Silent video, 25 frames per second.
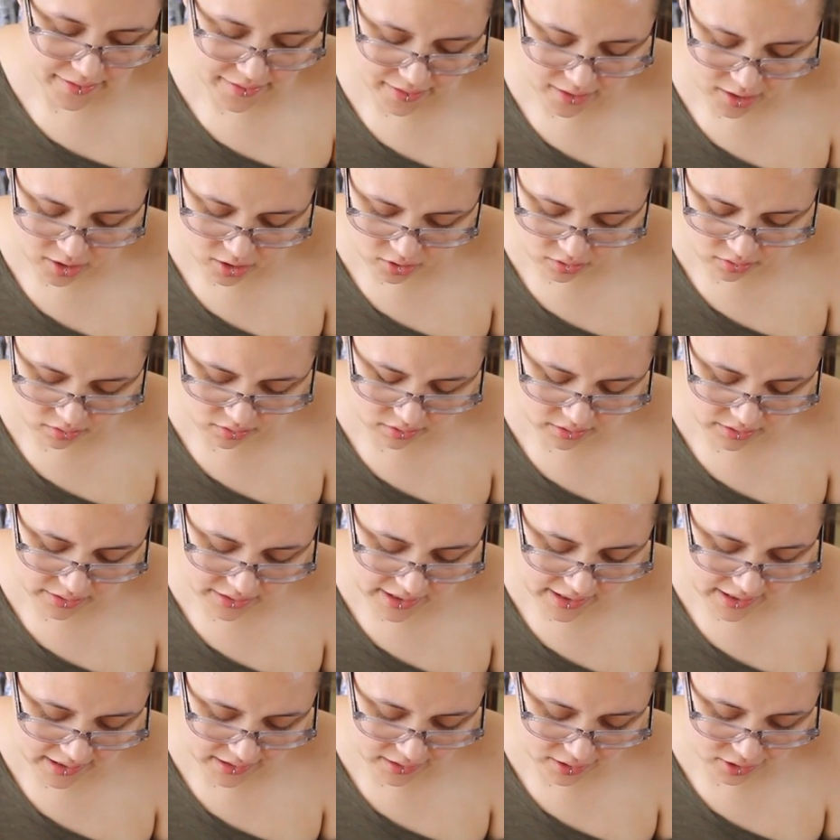the noodle
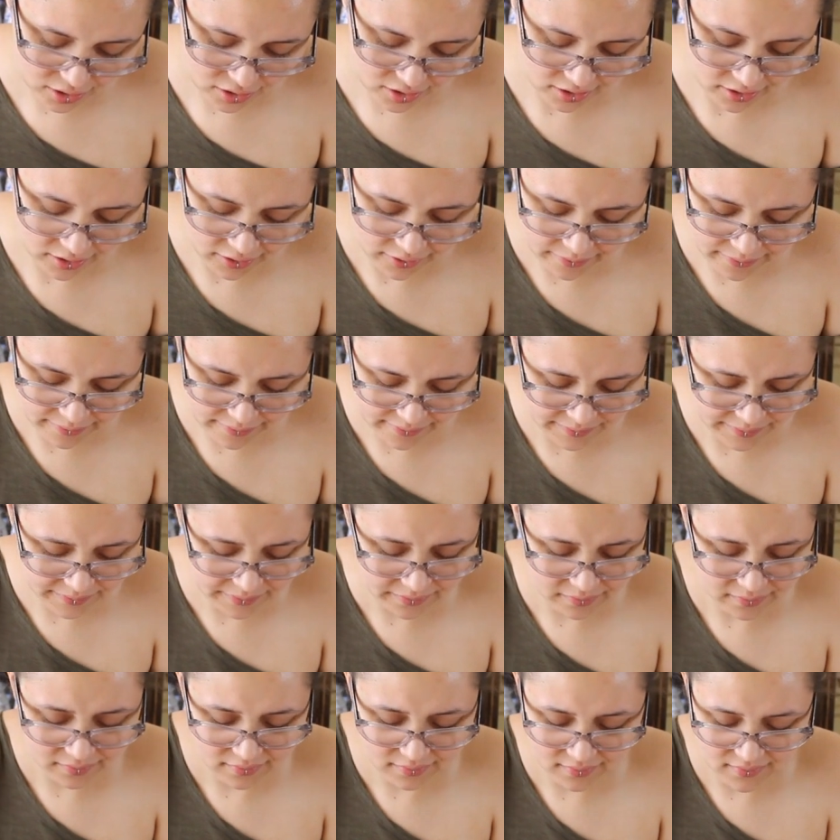texture
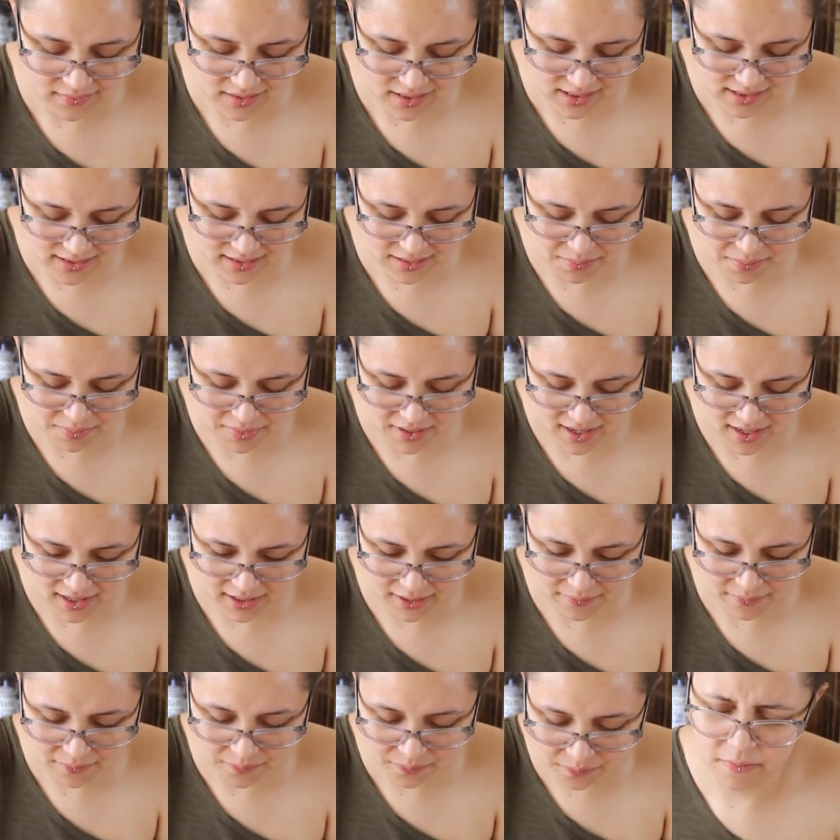isn't
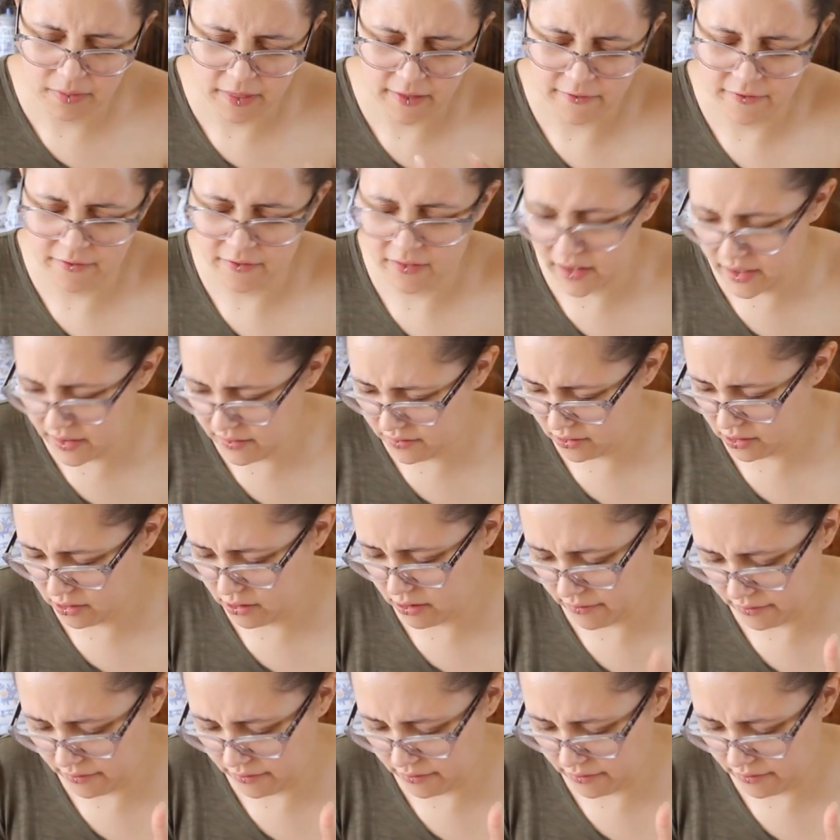bad. The flavor